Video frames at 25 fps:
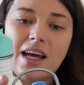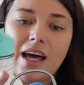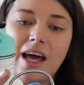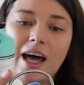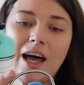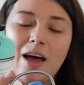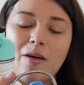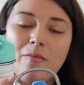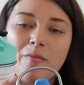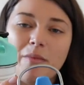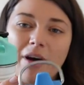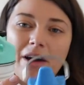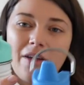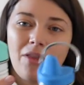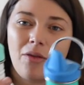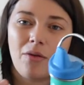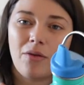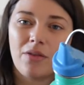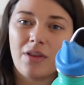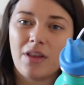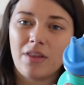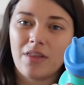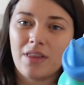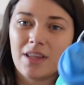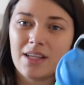Um, but I
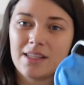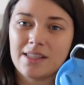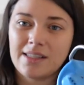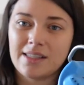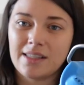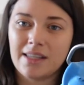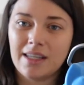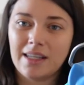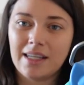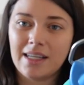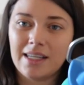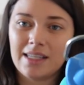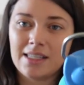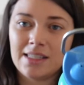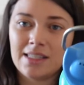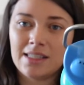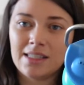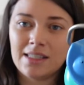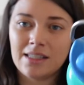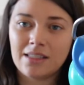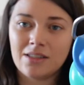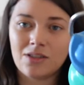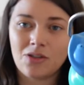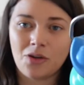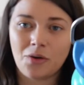thought that this lid,
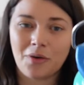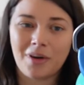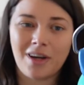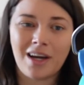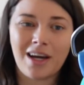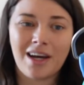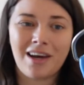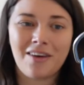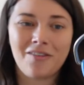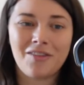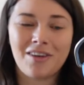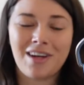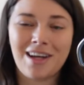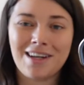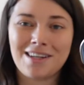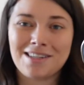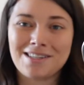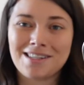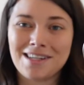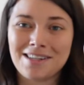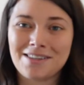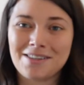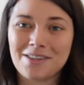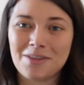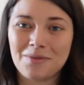sorry, I haven't had a
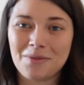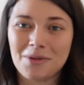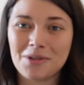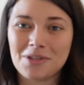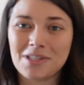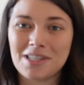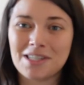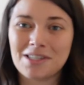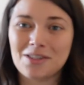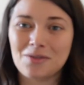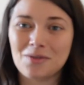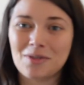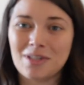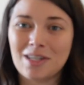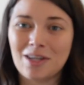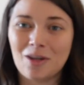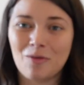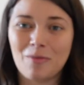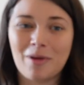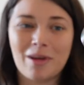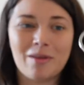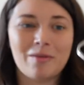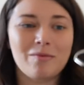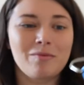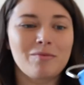chance to wash it, so it's a little
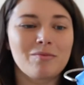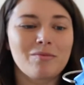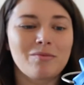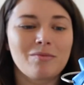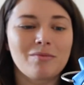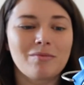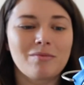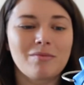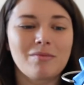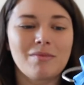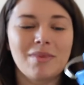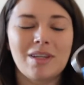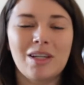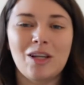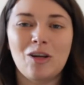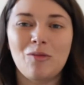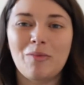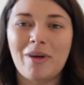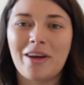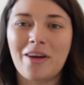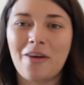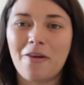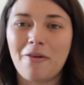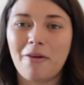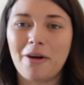bit, little
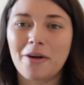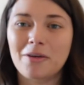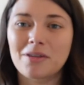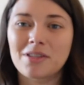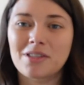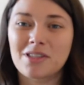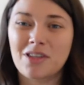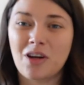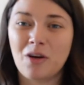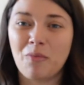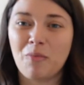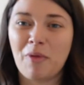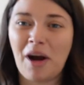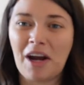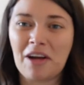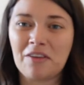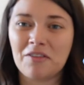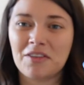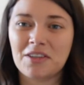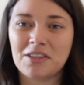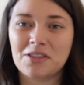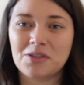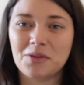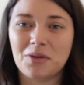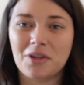bit gross, got
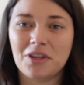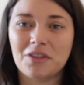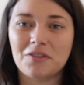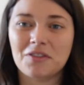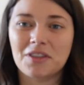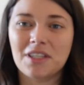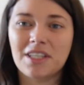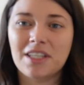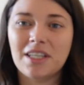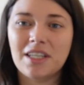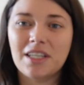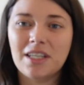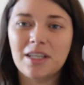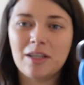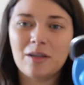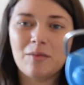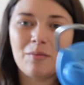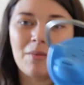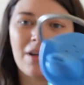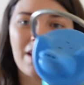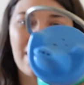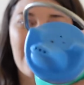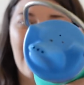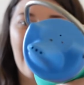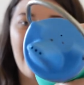breakfast all over it.
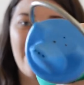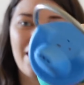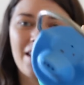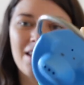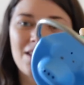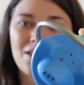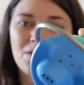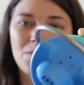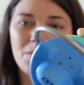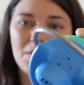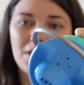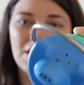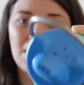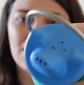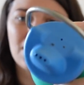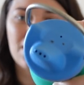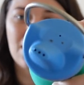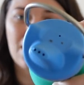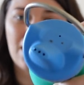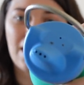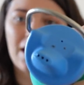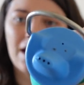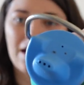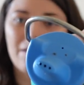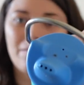But yeah, this one,
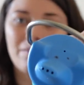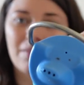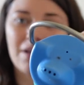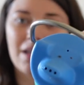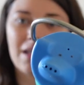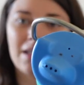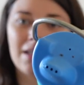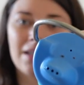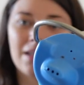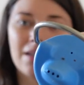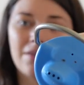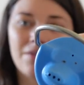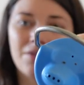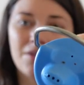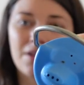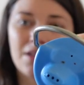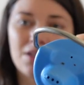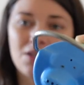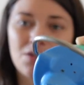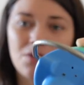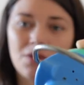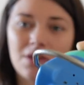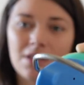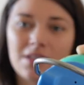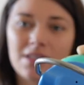um, if,
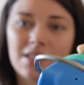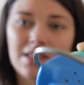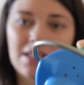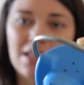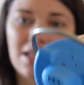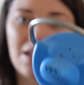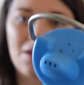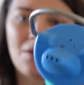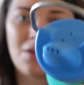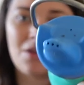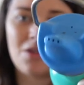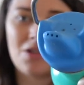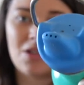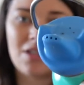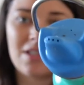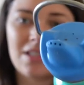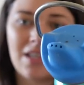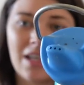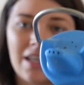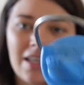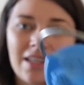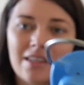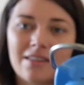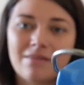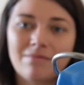as you can see, you can just
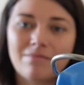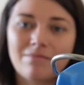like